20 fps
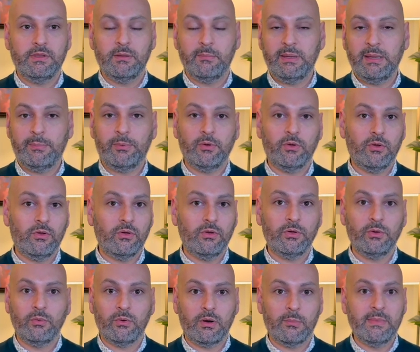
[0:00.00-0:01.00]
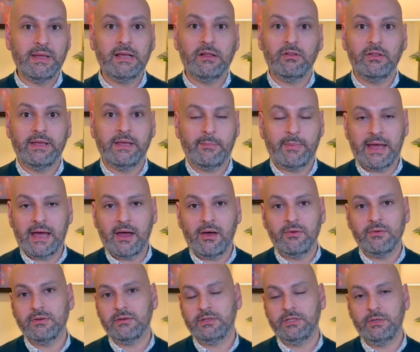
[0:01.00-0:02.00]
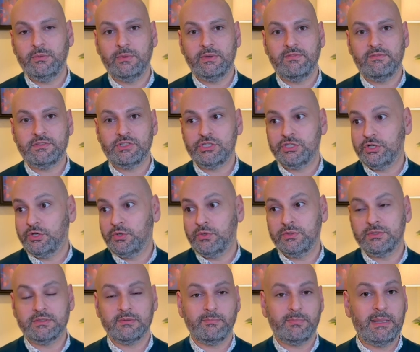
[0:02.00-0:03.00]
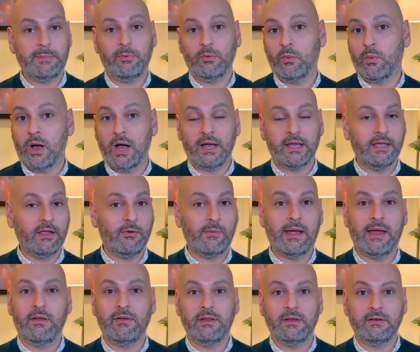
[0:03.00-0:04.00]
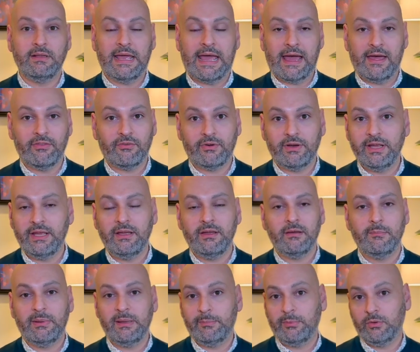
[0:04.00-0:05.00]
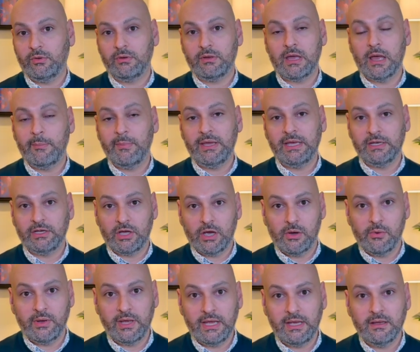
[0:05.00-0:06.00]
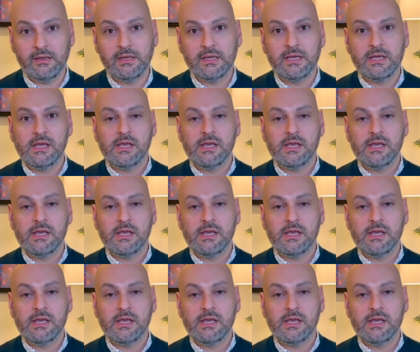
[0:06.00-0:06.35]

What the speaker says: people who are mingling about. You would shoot people walking around and gathering, people coming and going.